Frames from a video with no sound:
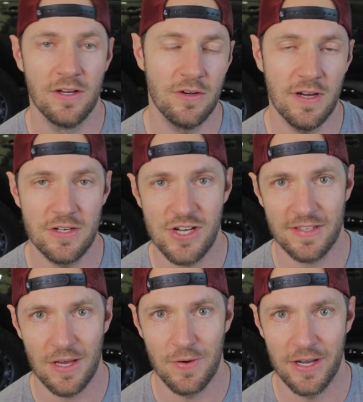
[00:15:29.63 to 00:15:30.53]
Go ahead and
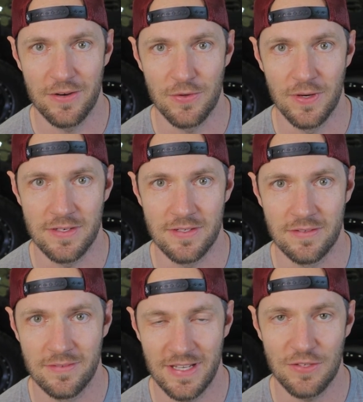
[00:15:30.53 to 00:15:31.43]
check that one out if you want to.
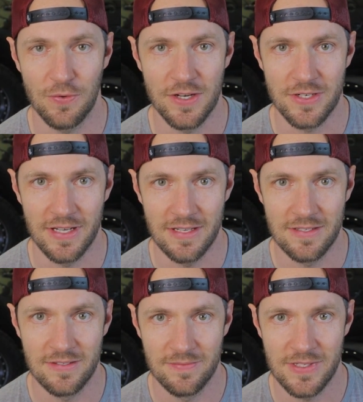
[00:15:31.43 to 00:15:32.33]
Thanks for watching,
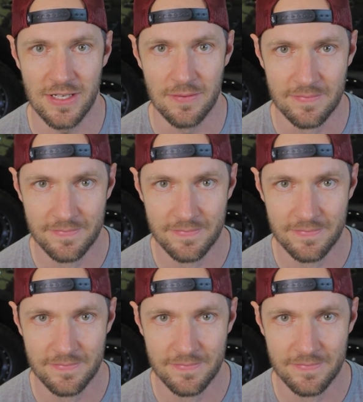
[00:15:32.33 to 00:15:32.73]
guys. See ya.